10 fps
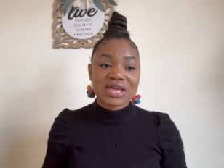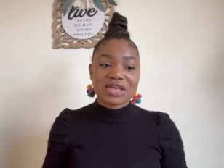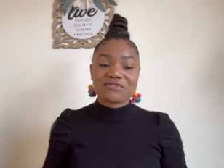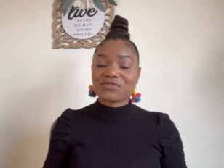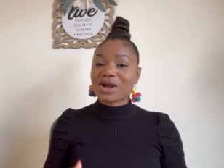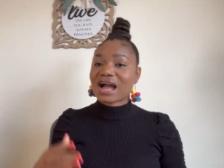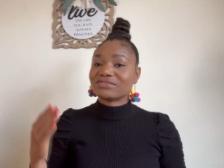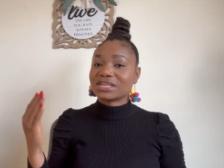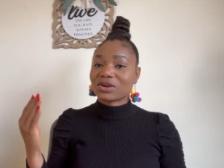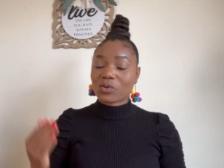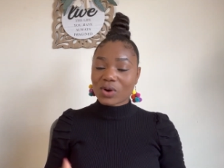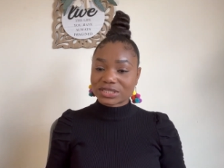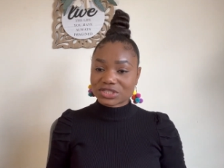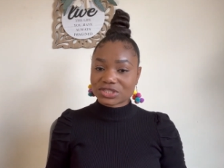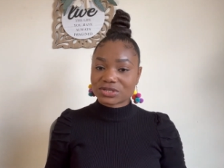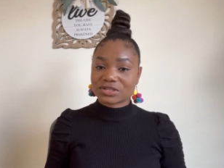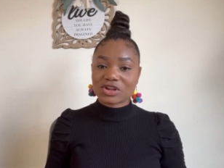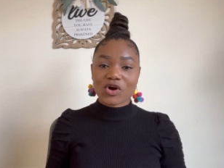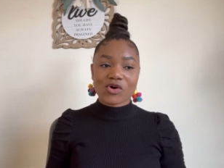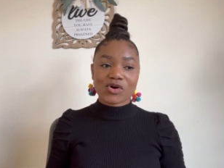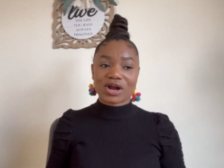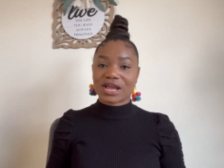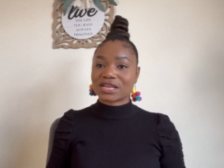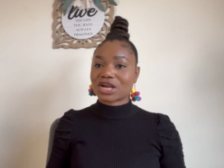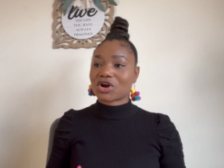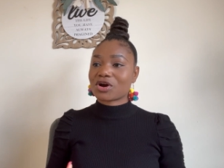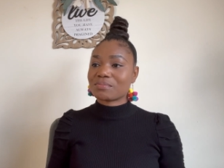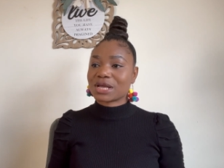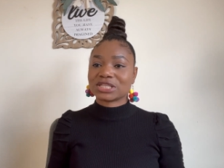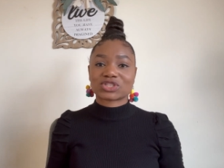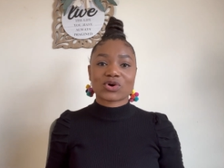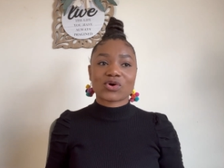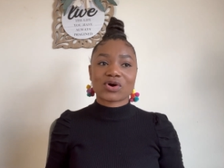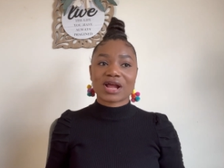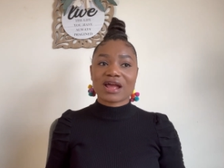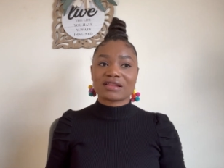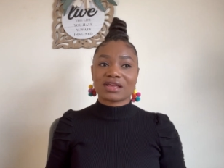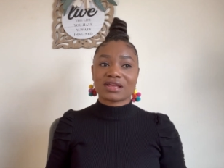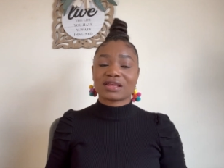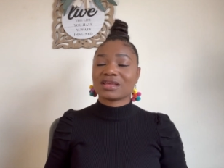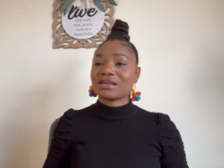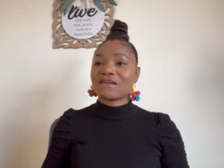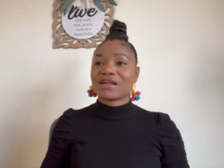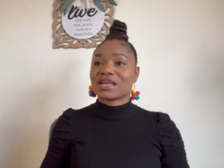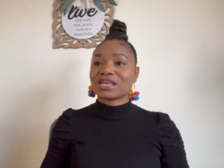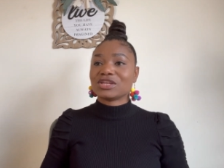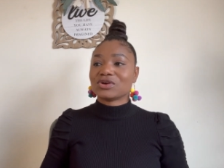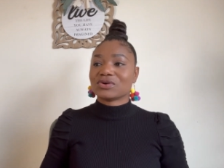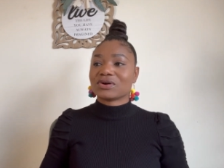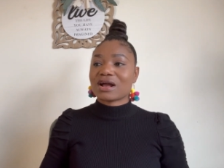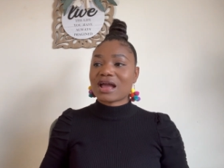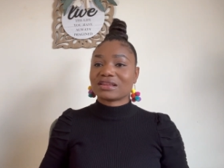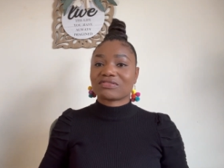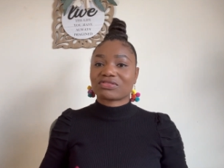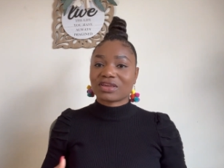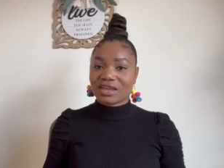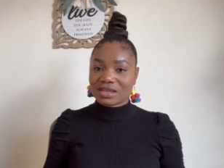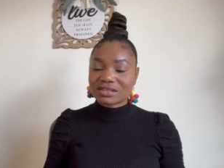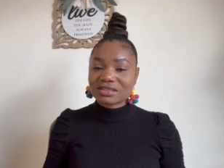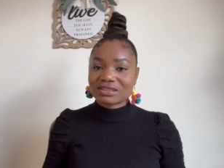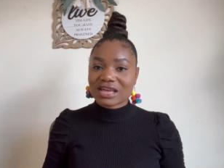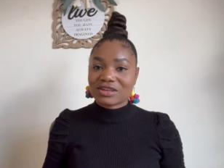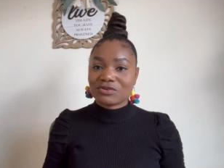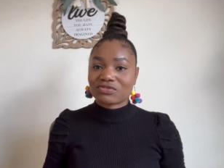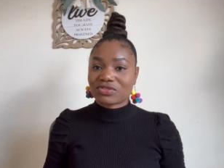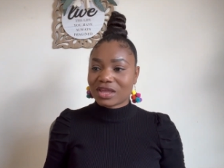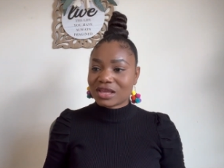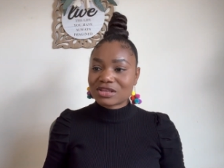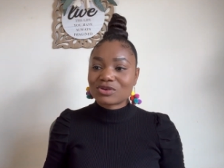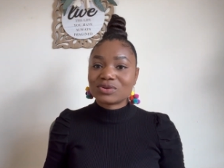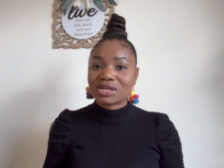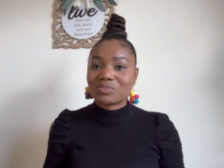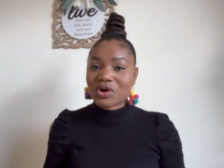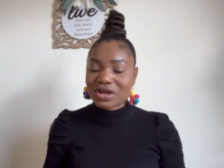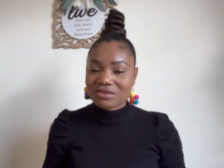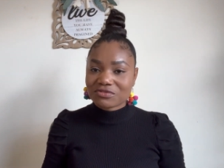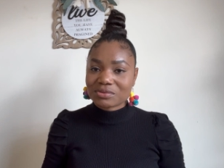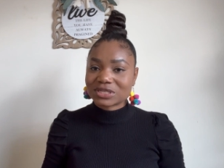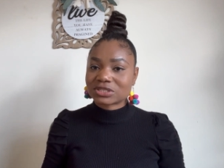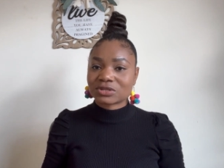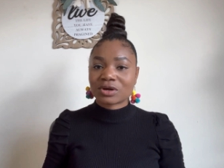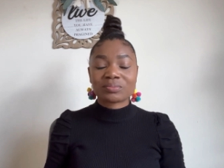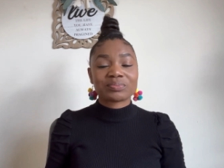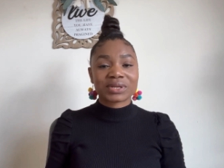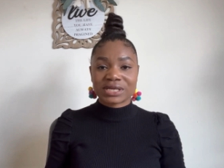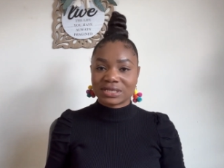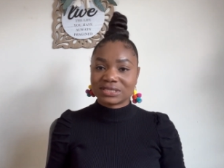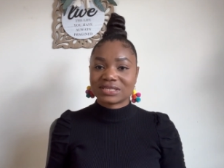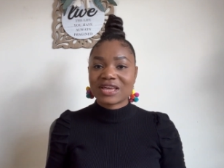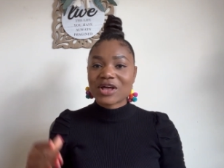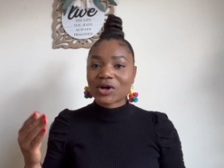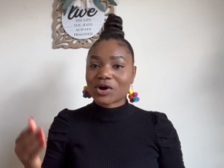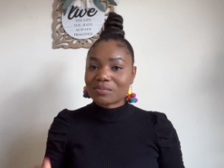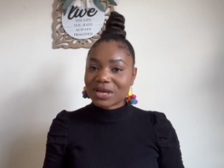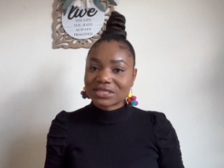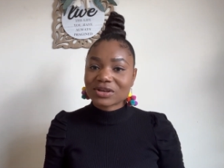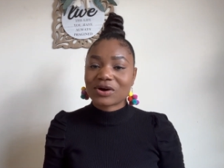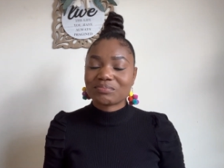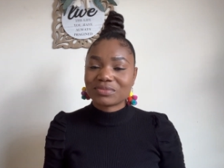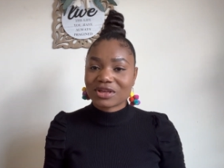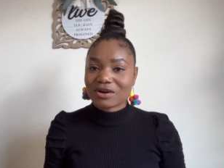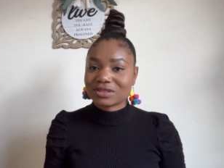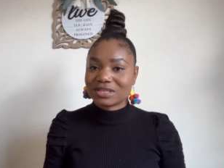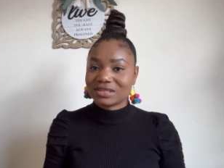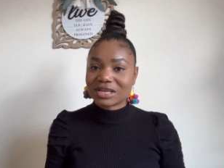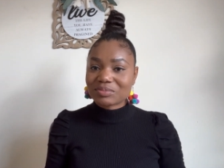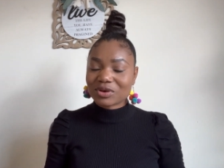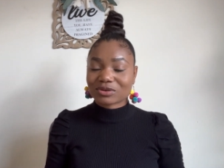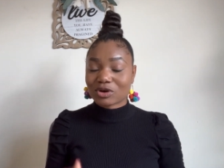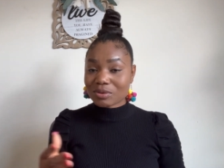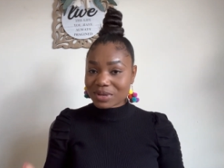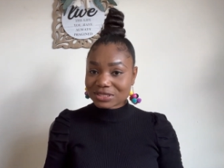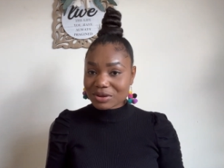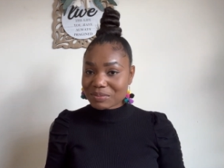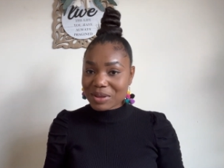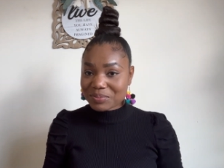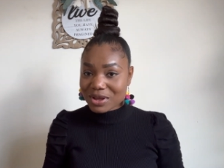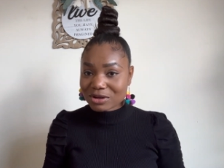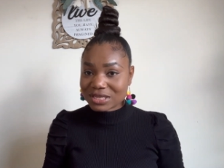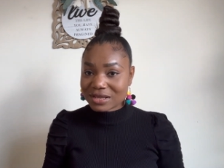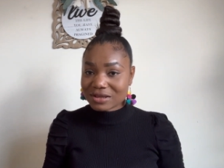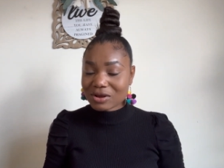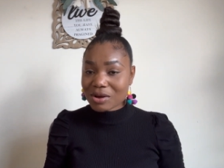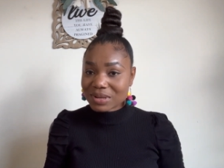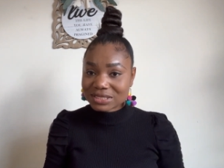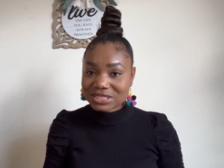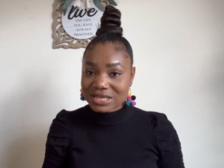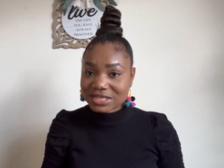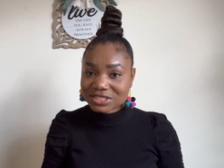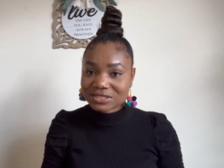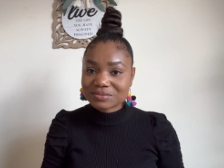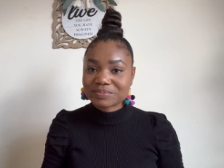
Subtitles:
if you have any question or any comment or any, anything that you think you need more information on, please comment on the link, comment on the comment section,